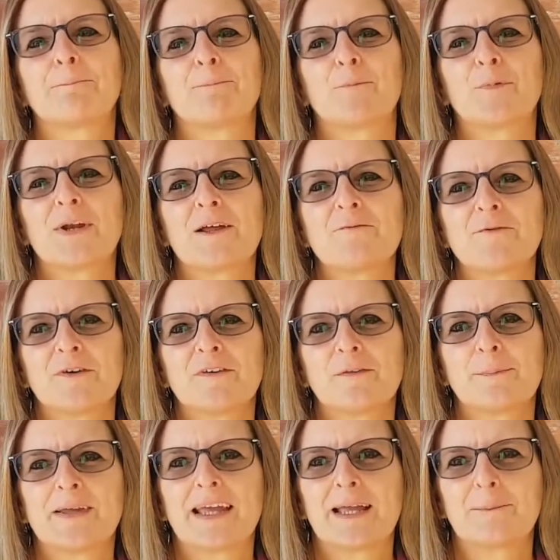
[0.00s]
When I
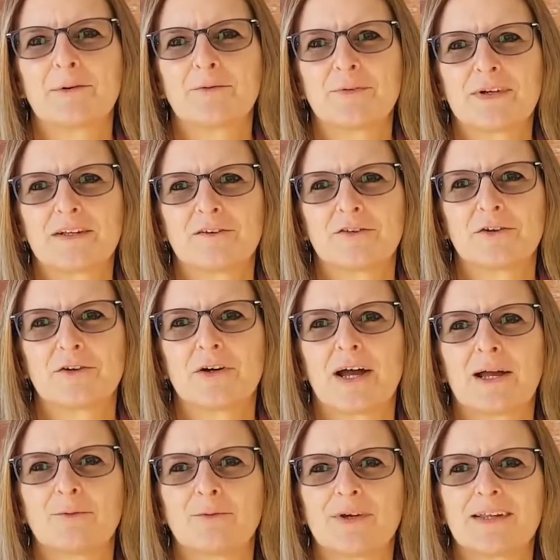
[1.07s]
first became a realtor,
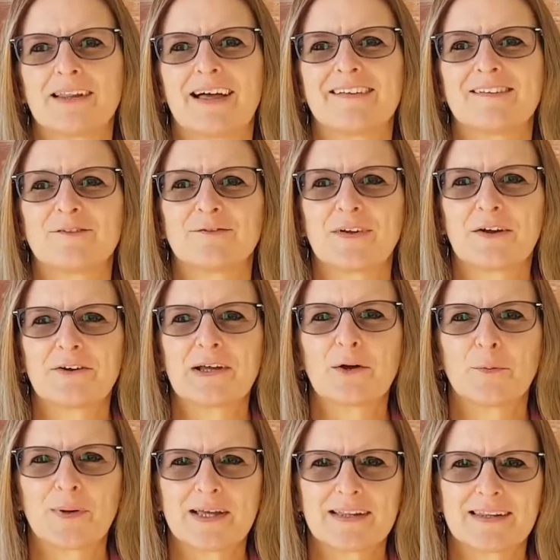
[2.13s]
I realized very
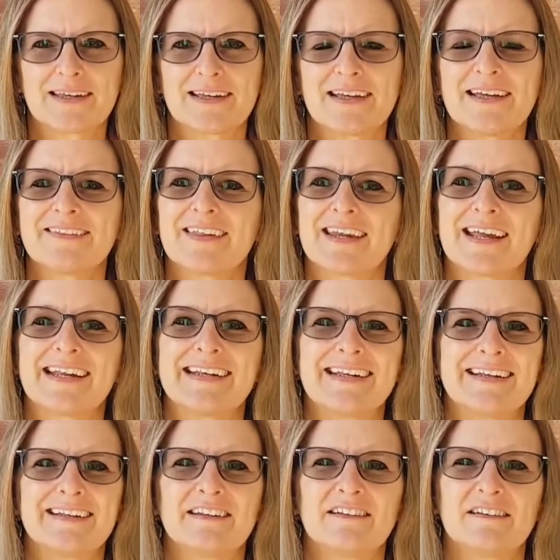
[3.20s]
quickly that I
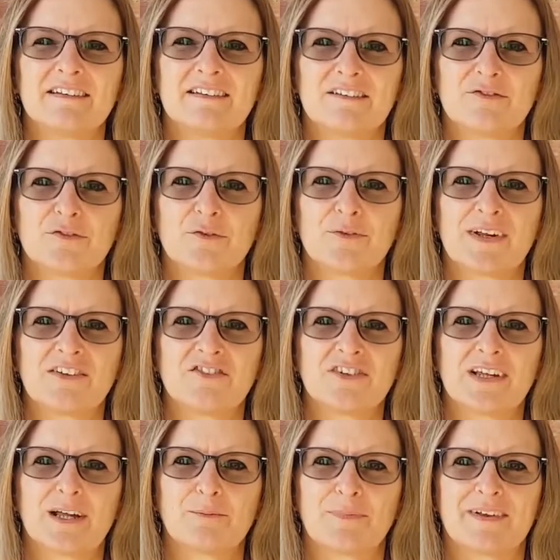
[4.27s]
needed to
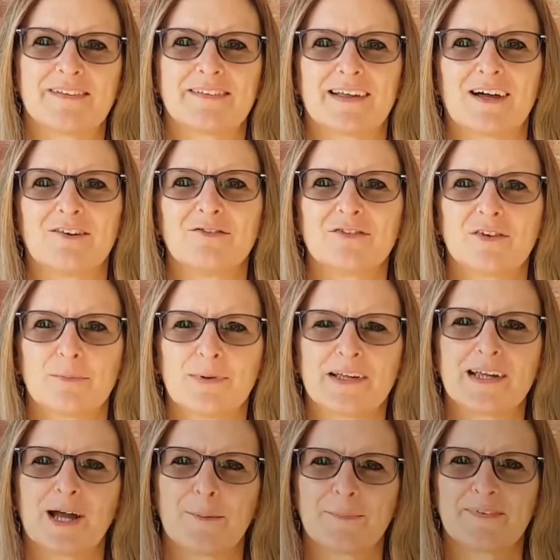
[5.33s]
differentiate myself to
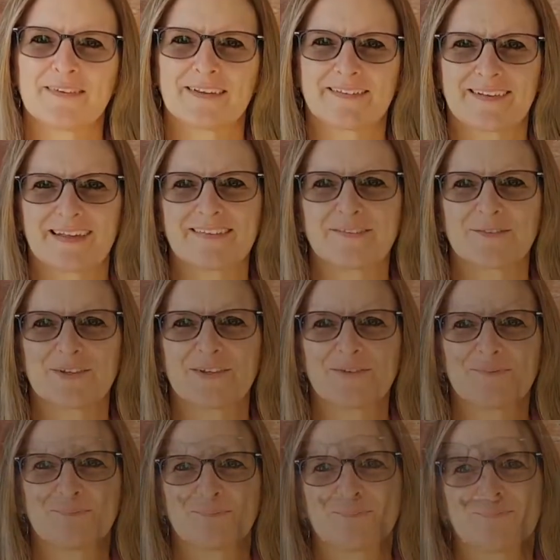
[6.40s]
become successful.
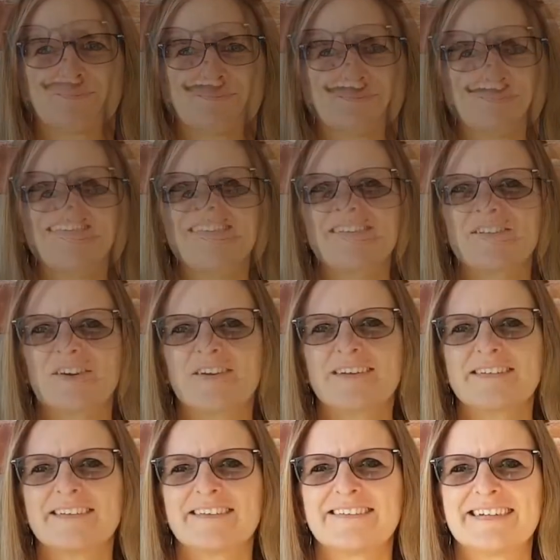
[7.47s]
I
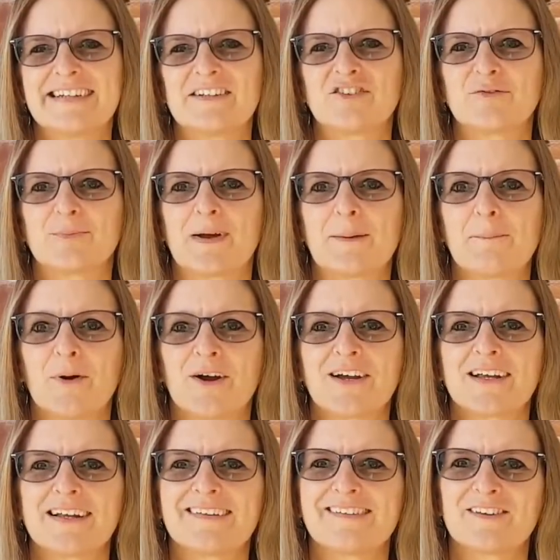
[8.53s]
started to teach my
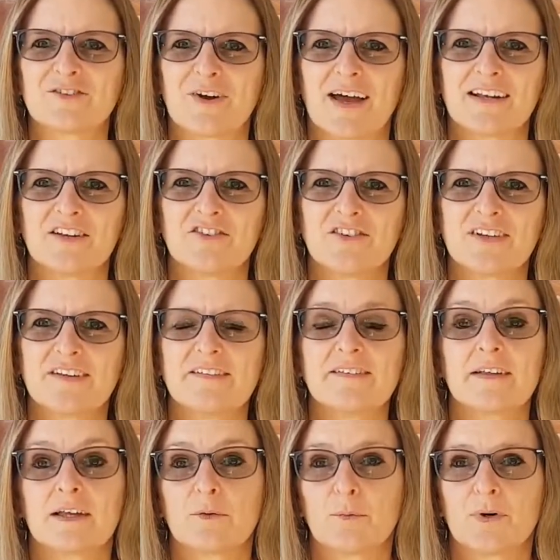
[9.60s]
marketing strategies
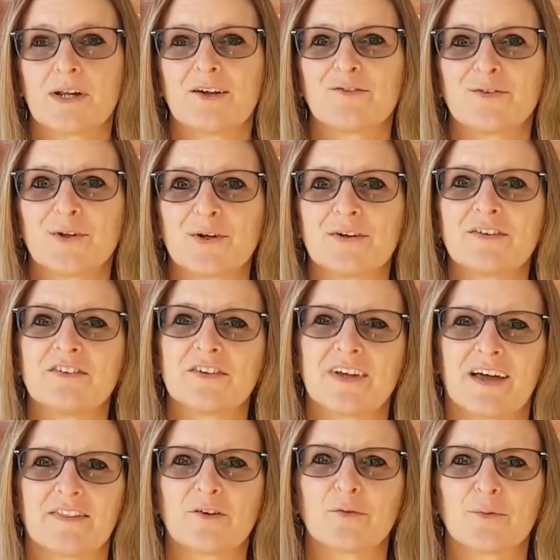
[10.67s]
and what I've learned
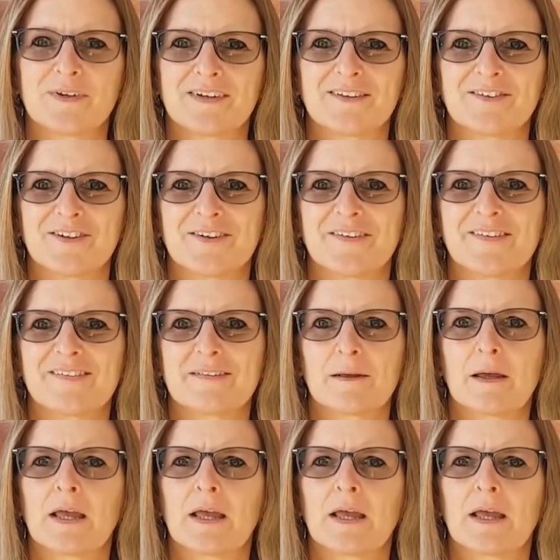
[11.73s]
to other realtors.